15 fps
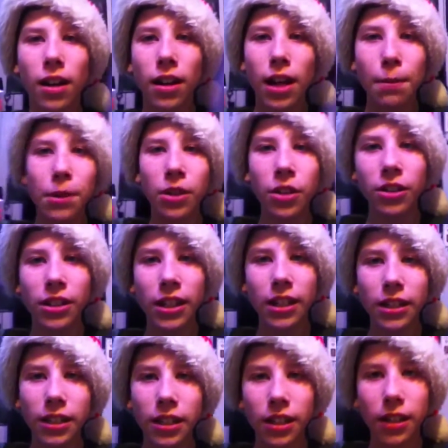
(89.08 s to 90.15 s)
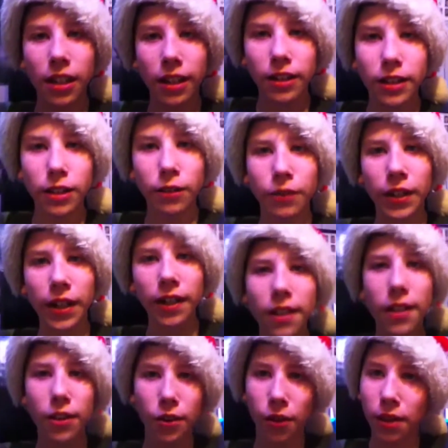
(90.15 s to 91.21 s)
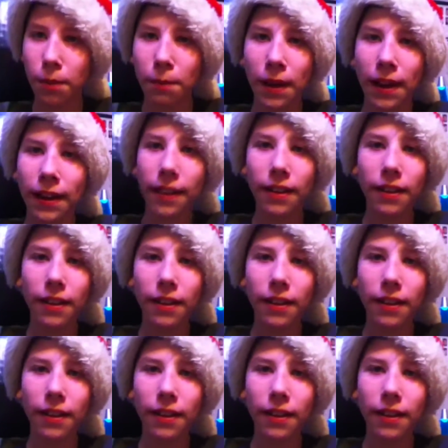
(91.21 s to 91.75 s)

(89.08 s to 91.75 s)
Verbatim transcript: happy New Year's, guys, and uh, don't forget to join the pack.